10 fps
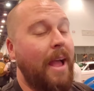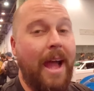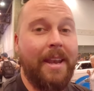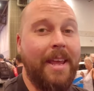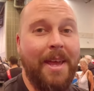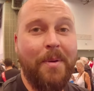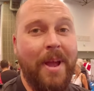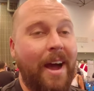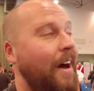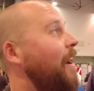And here
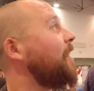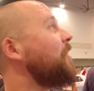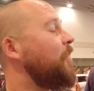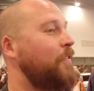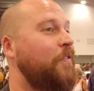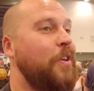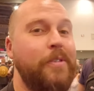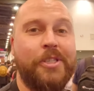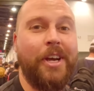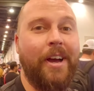we are, the
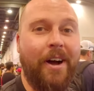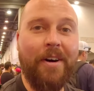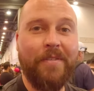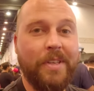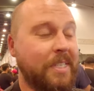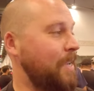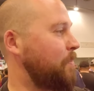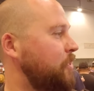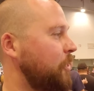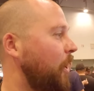future of the
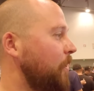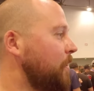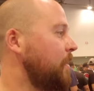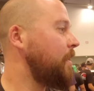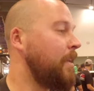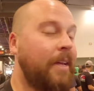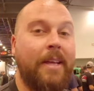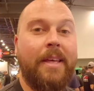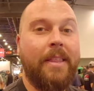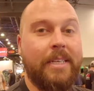SEMA show.
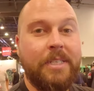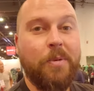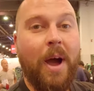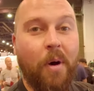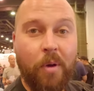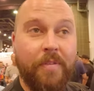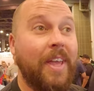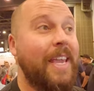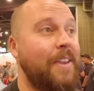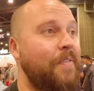This is where all of
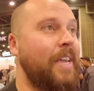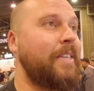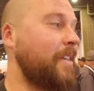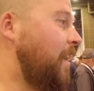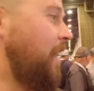the EVs